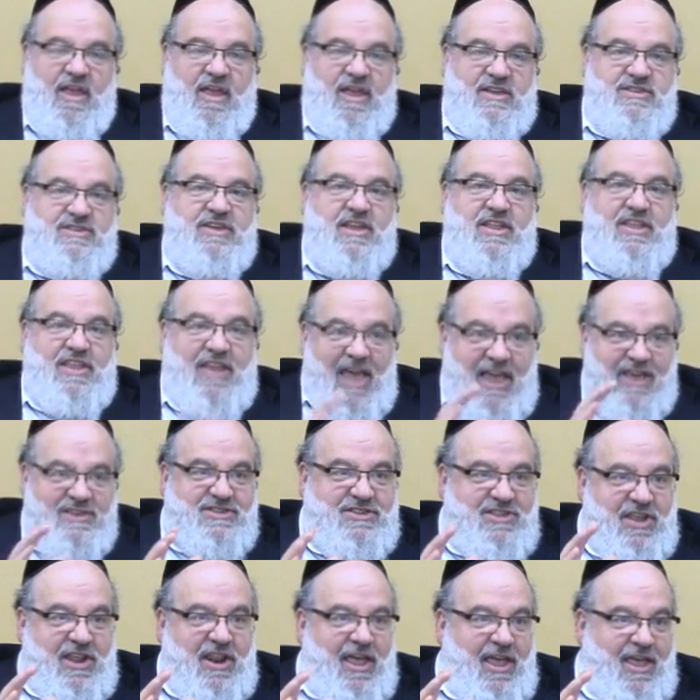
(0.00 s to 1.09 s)
He said,
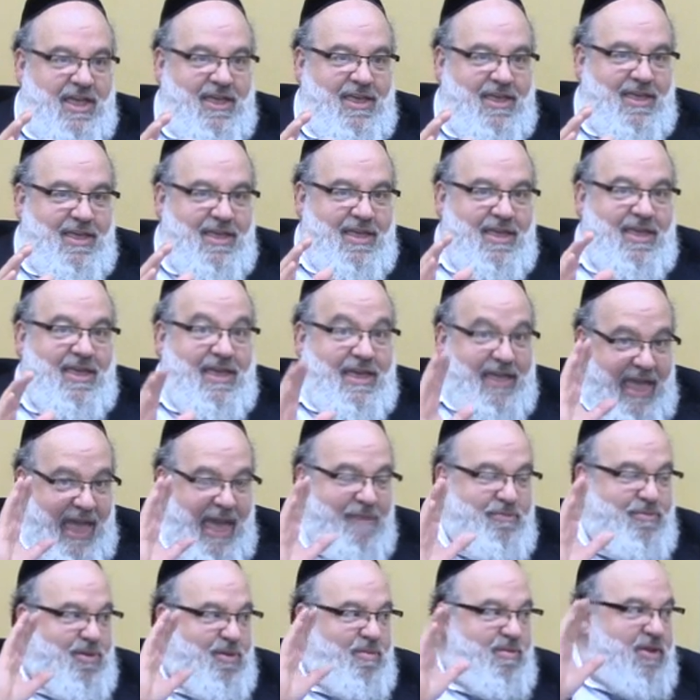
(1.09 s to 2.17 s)
yesterday he
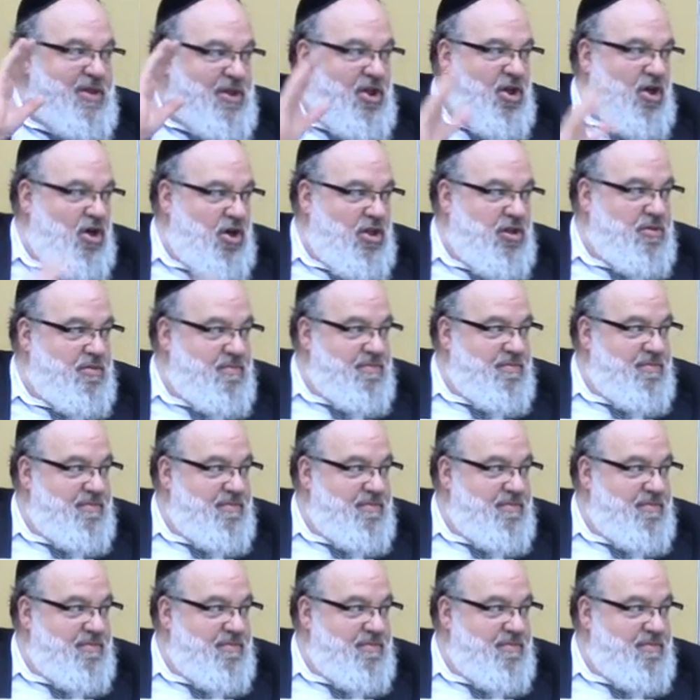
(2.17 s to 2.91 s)
came to me in a chol.